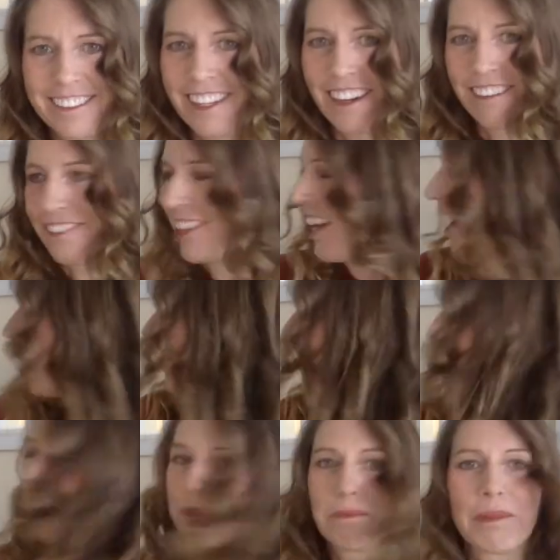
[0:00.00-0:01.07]
I've got
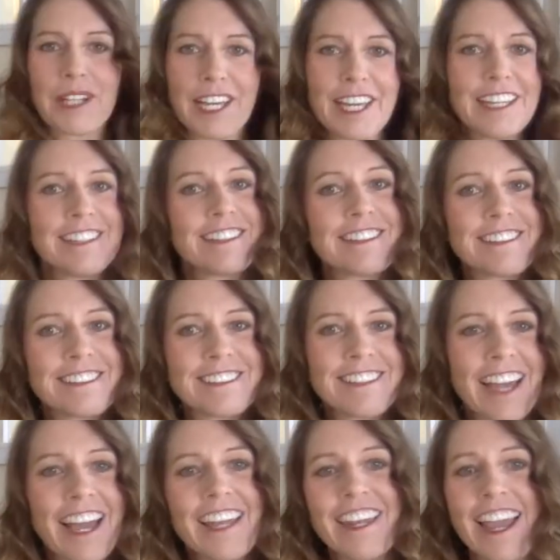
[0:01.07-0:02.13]
third place
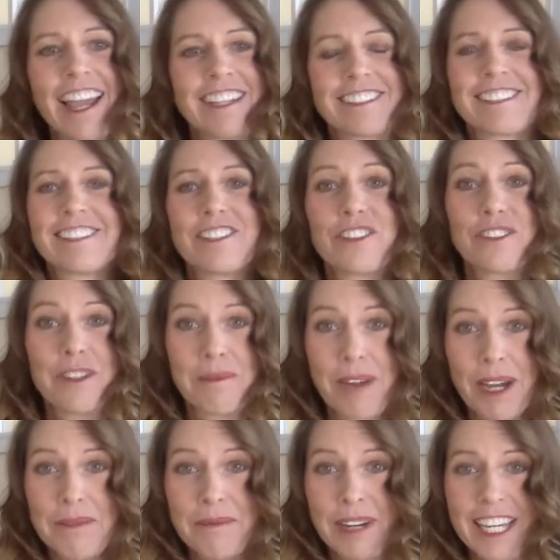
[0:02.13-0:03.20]
at nationals for
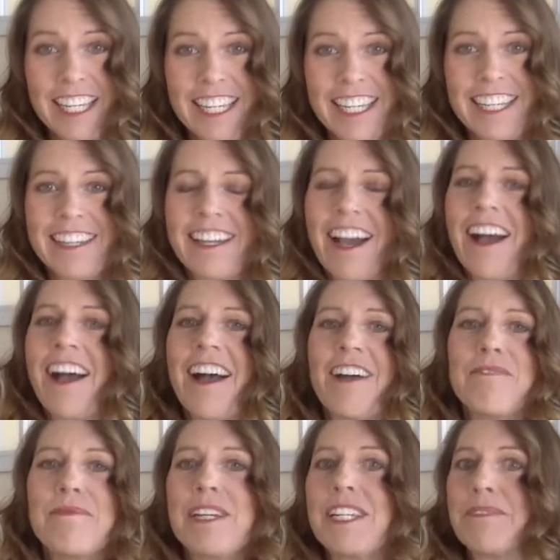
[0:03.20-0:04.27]
mountain biking.
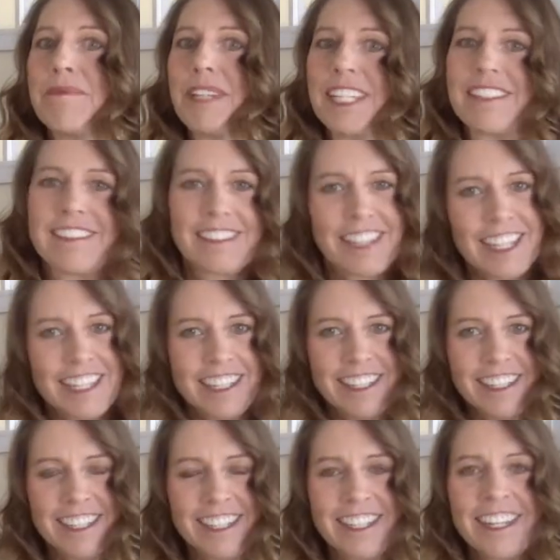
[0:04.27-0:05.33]
I've been a big
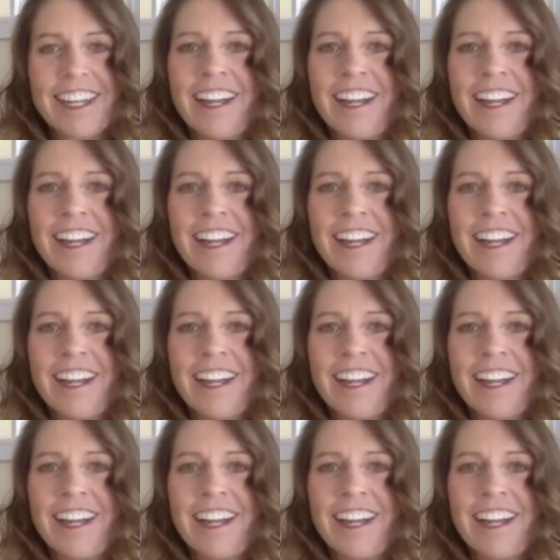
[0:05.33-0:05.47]
skier.